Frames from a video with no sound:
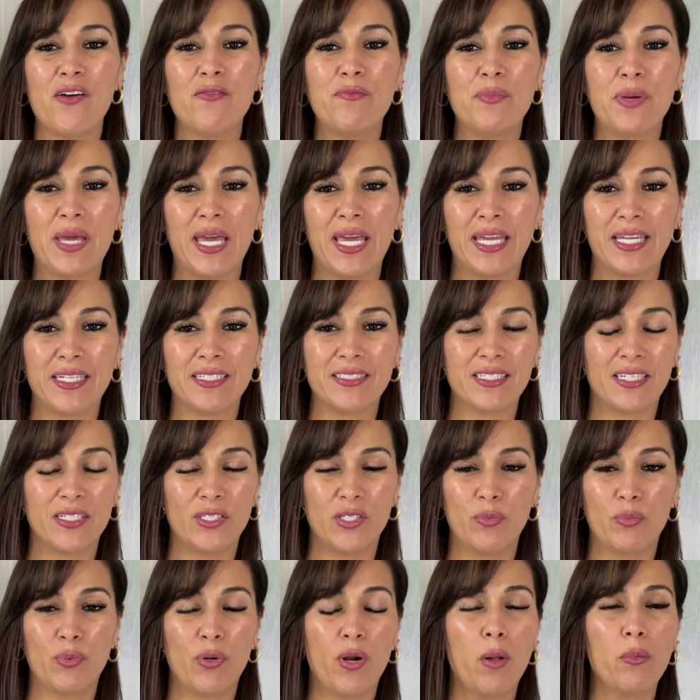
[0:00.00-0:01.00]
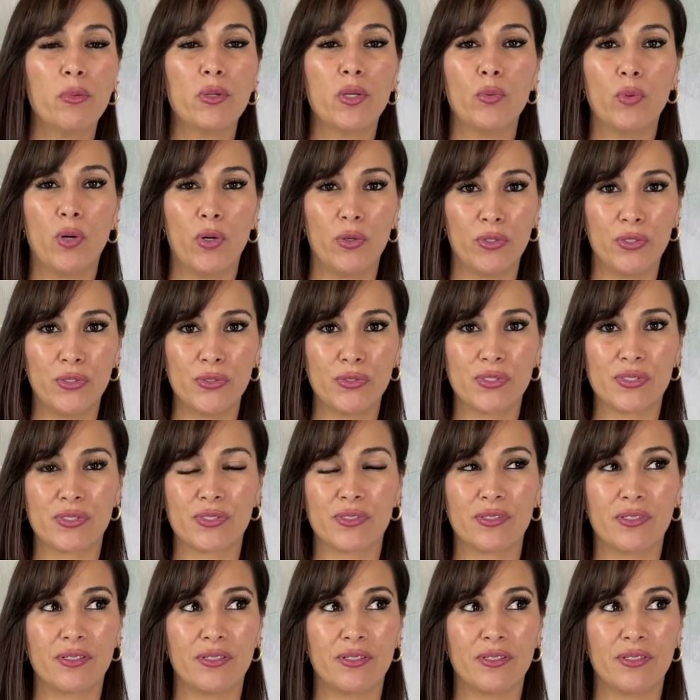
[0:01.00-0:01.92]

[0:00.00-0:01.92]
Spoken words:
paint, and you probably won't use,